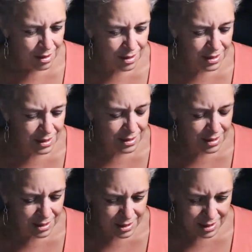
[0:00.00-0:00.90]
This
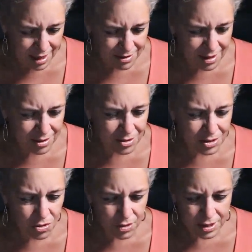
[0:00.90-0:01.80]
is I think
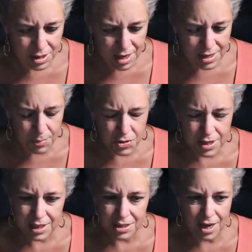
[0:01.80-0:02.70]
there's going to, it's almost
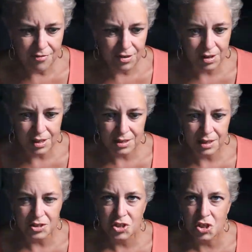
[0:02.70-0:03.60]
like I feel like it's
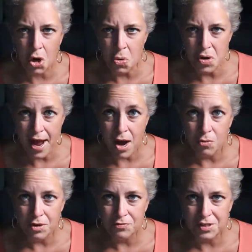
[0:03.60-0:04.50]
like a
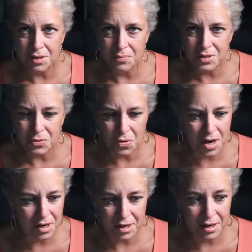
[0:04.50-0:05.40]
showdown of some
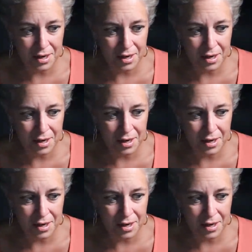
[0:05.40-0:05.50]
sort.